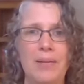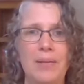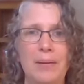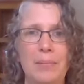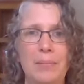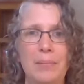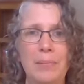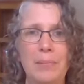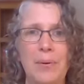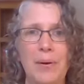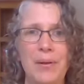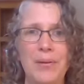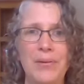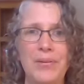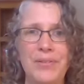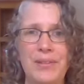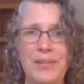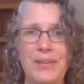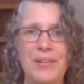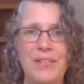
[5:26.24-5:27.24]

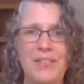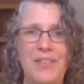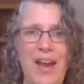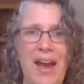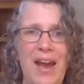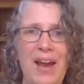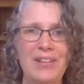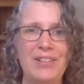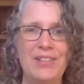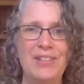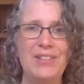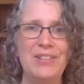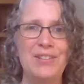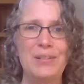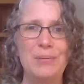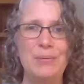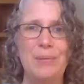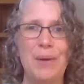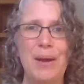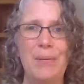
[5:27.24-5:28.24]
impulsive actions
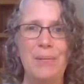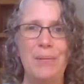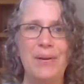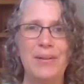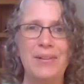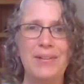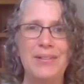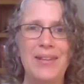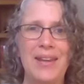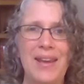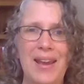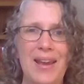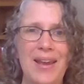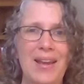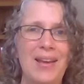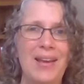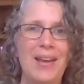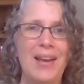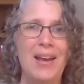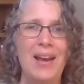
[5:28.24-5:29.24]
you might want to
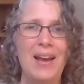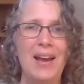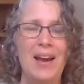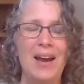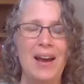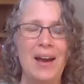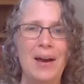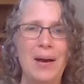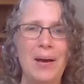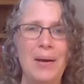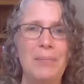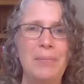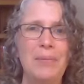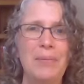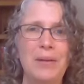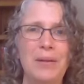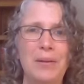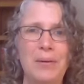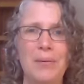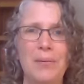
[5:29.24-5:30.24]
take.
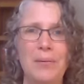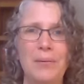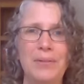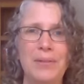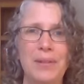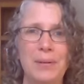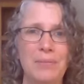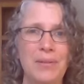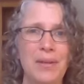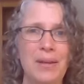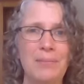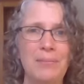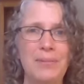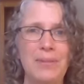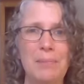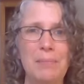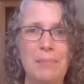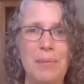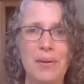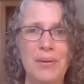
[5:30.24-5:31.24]
You know, sometimes
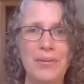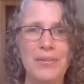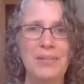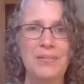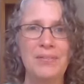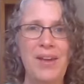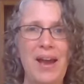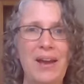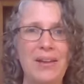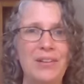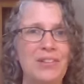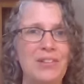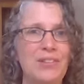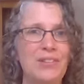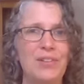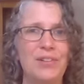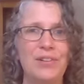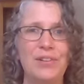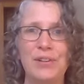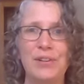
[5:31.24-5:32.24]
impulsive
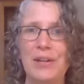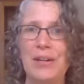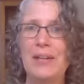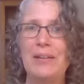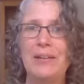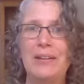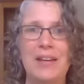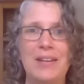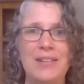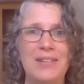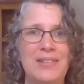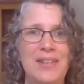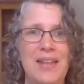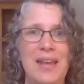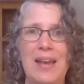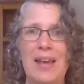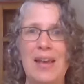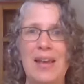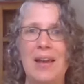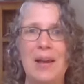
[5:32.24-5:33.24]
actions are good because
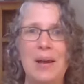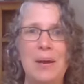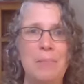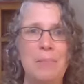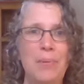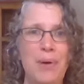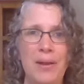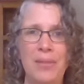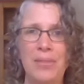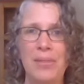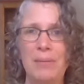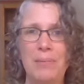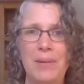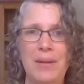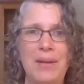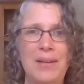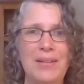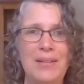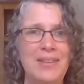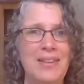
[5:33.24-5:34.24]
they break the
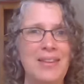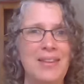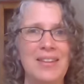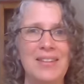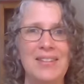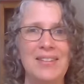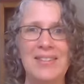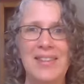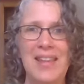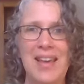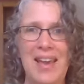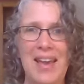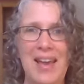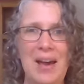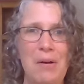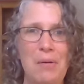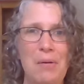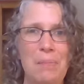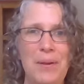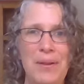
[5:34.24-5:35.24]
meniscus. They
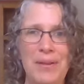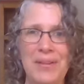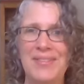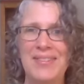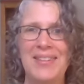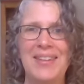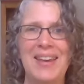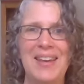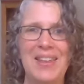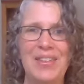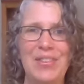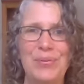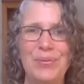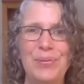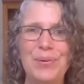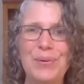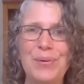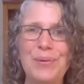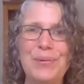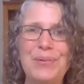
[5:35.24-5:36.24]
help us get
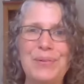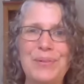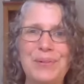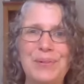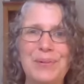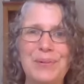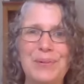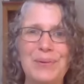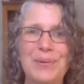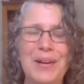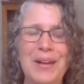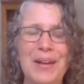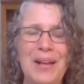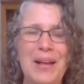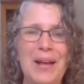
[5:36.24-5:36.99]
through to